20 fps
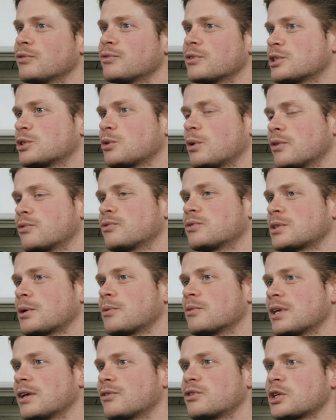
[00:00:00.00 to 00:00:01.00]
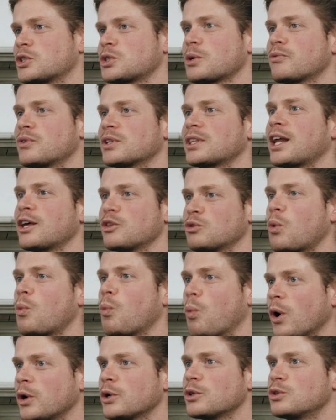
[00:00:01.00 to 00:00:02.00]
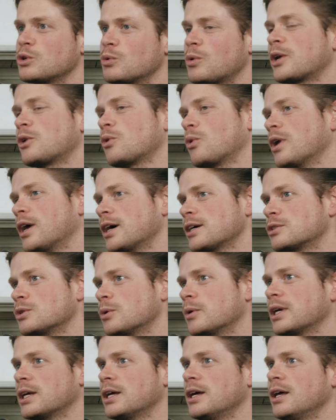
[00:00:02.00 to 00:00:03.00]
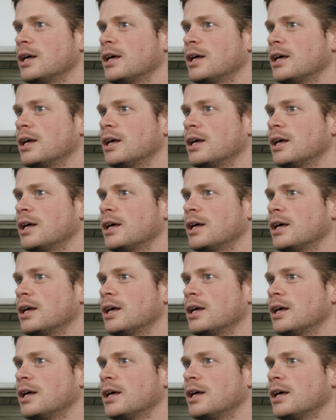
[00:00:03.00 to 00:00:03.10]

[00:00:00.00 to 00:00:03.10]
And so if there's something that I don't want to do or I don't like doing,